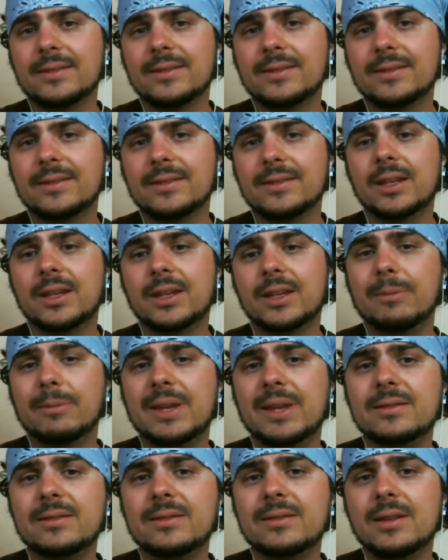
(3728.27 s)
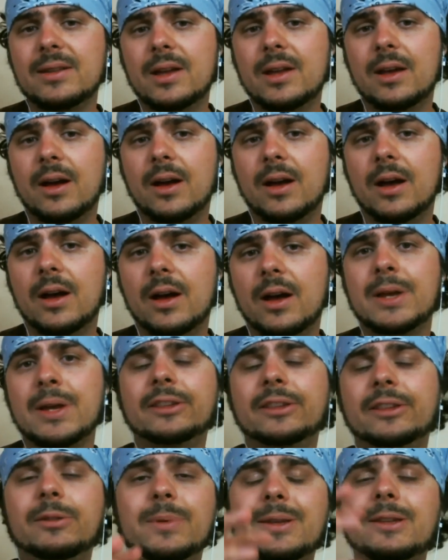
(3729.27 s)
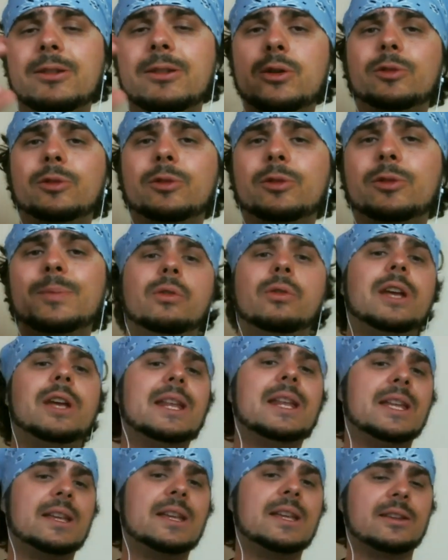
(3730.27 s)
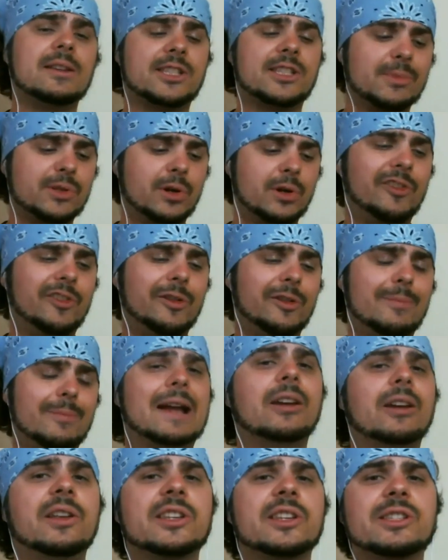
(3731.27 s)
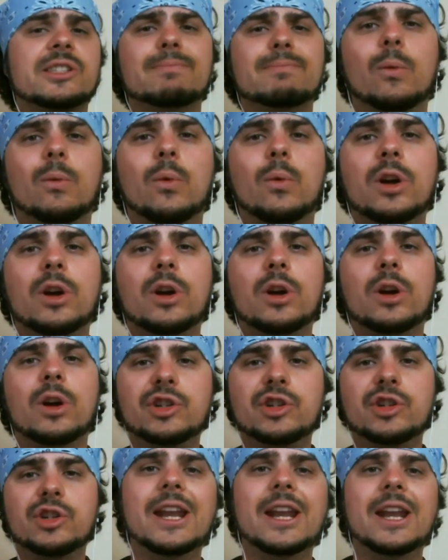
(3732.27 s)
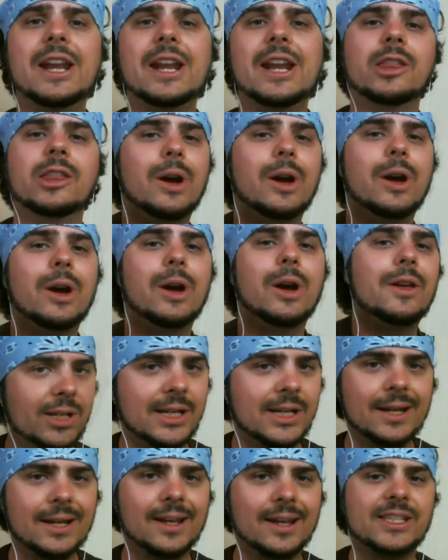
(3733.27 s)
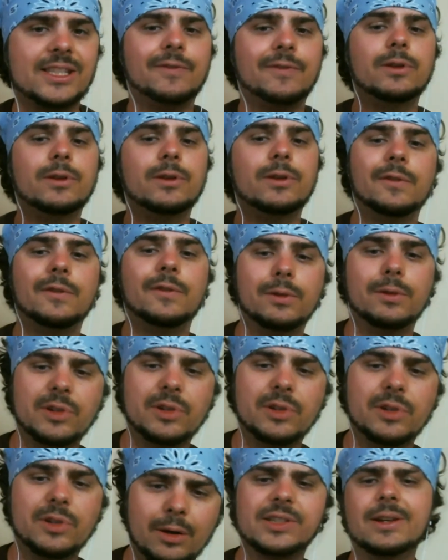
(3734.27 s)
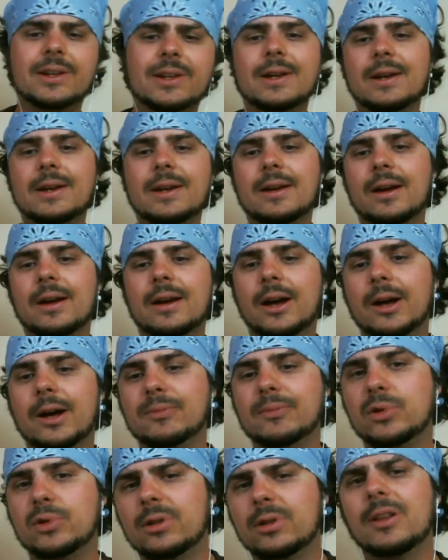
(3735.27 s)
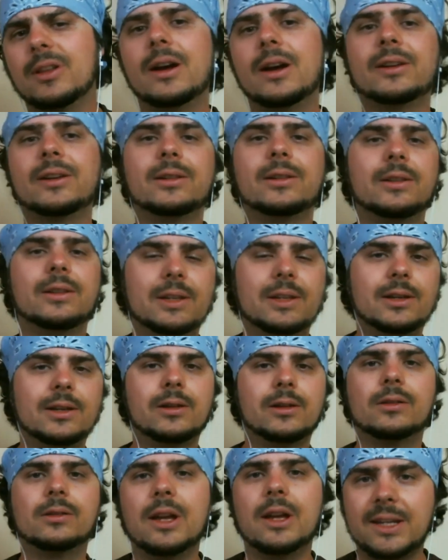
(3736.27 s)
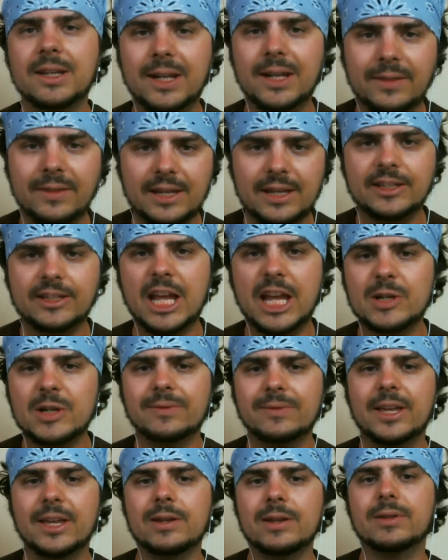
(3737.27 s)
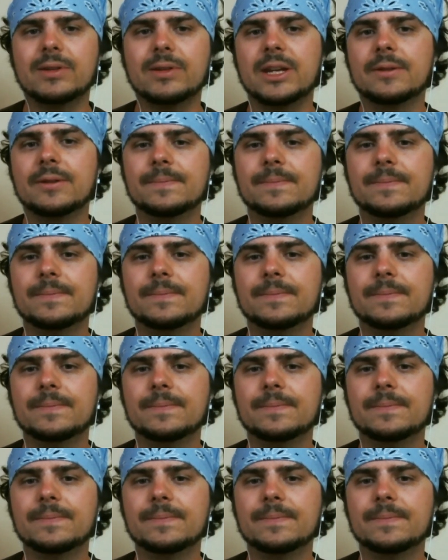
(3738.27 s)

You know what I mean? You have to be creating some sort of a magnetism by what you're writing and the way that you're communicating. Because if you don't, good luck getting the engagement that you need.